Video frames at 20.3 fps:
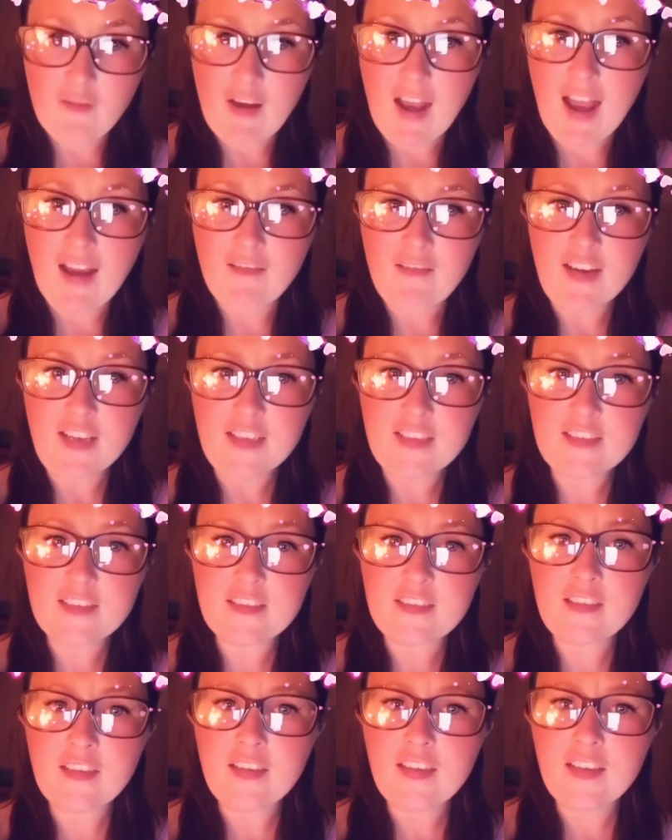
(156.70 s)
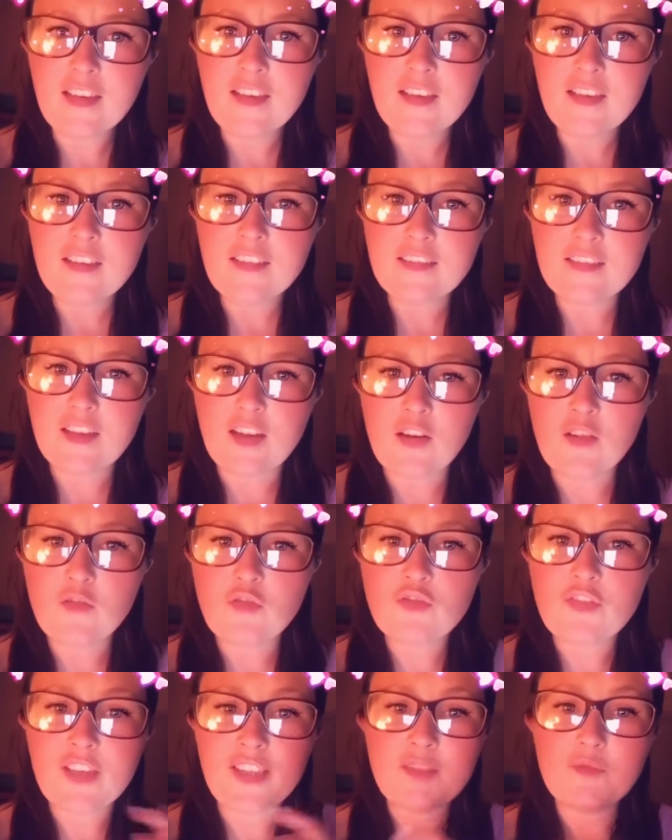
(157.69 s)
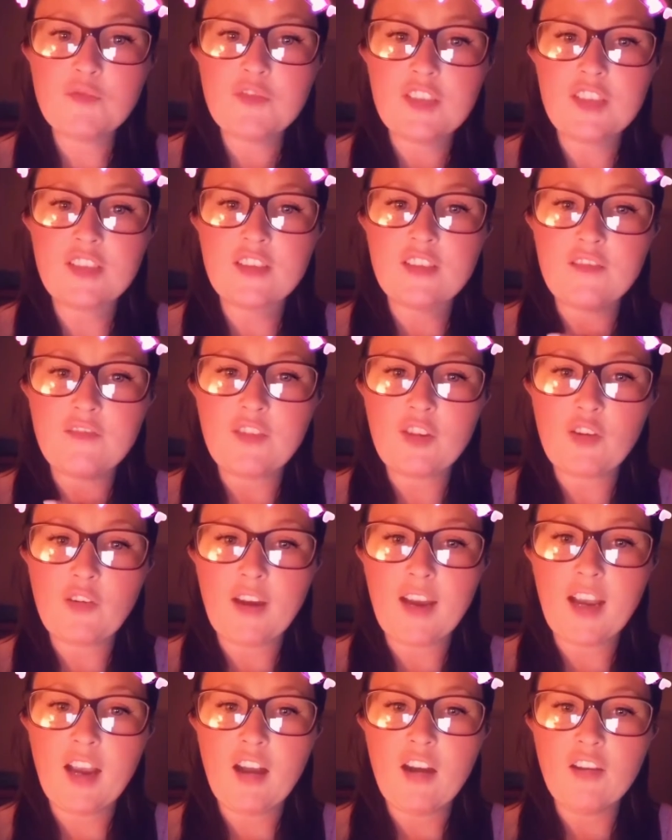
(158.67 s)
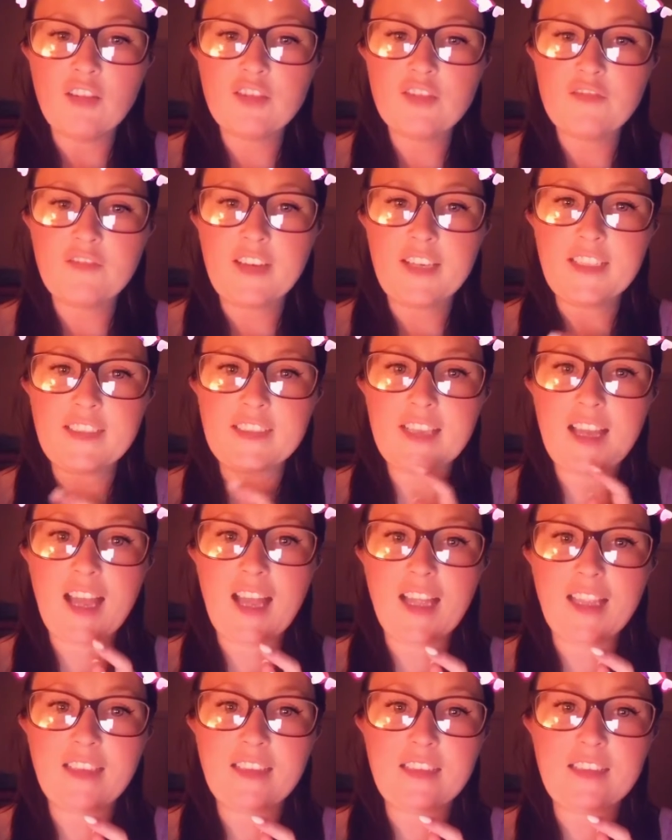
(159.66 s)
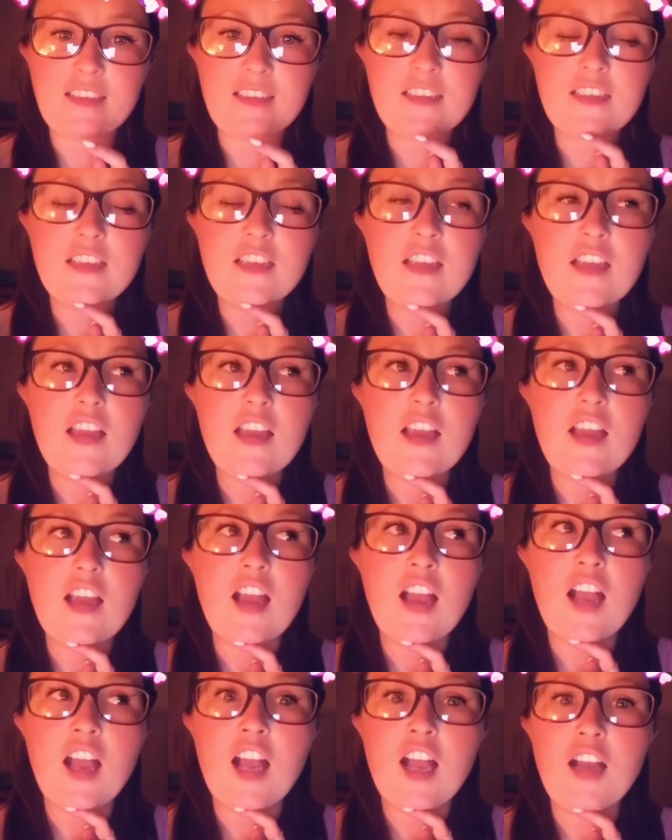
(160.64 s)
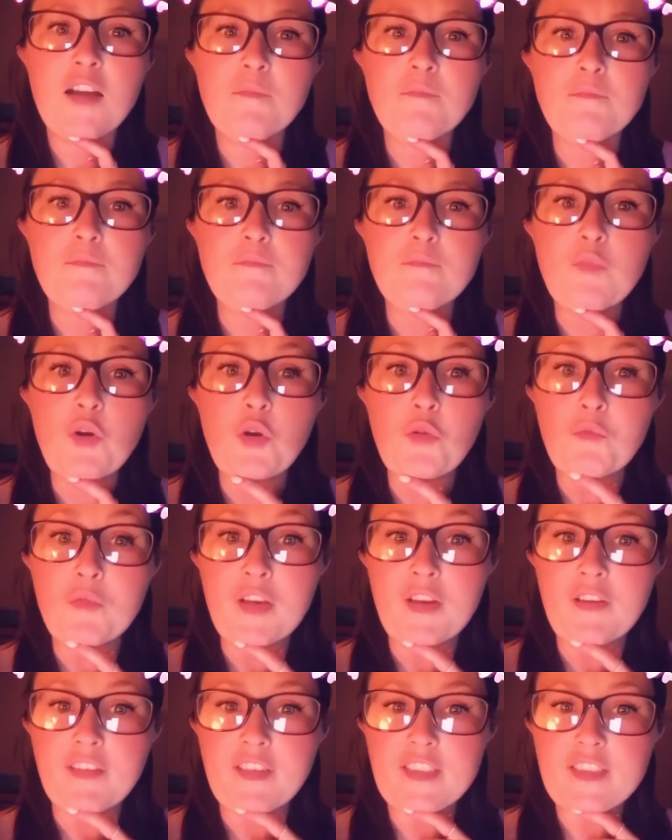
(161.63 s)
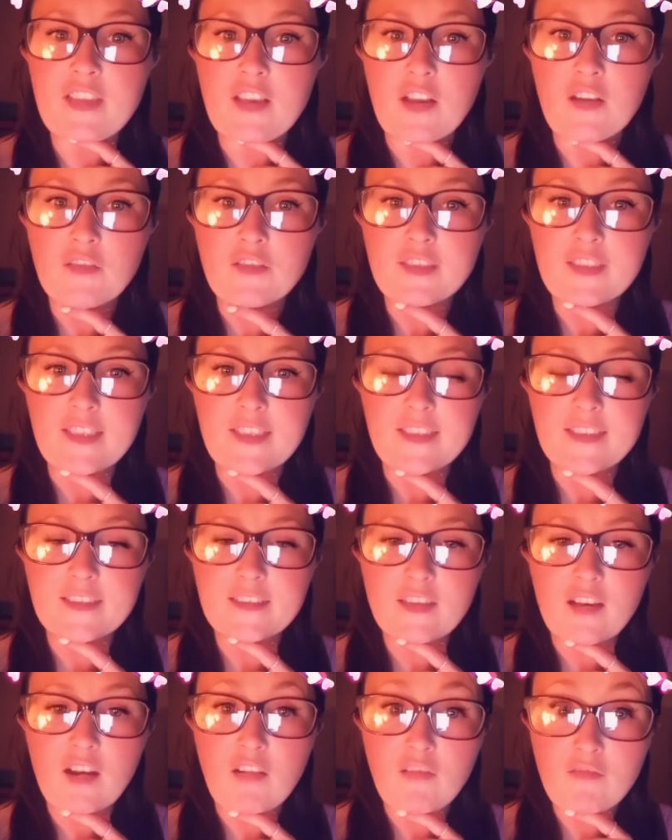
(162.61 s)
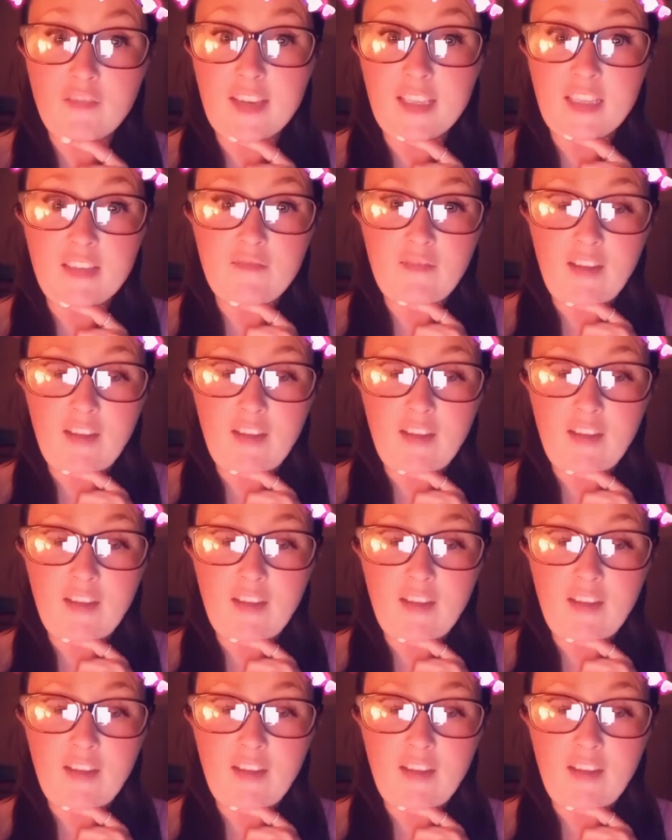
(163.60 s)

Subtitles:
rarest. So transposition of the great arteries and pulmonary stenosis are really